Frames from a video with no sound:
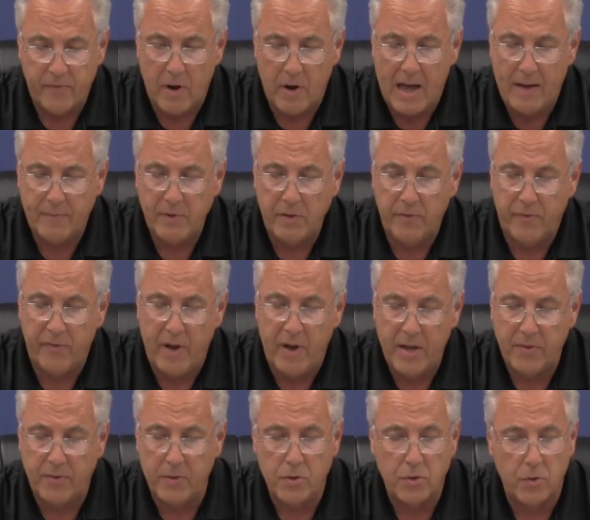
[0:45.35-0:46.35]
for having the
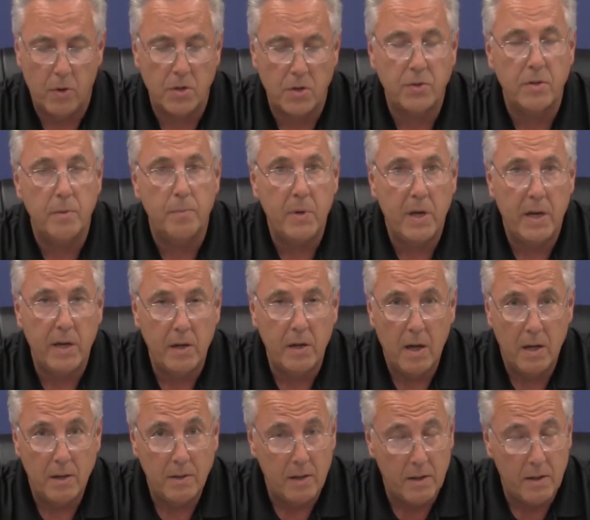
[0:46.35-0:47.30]
faith and trust in me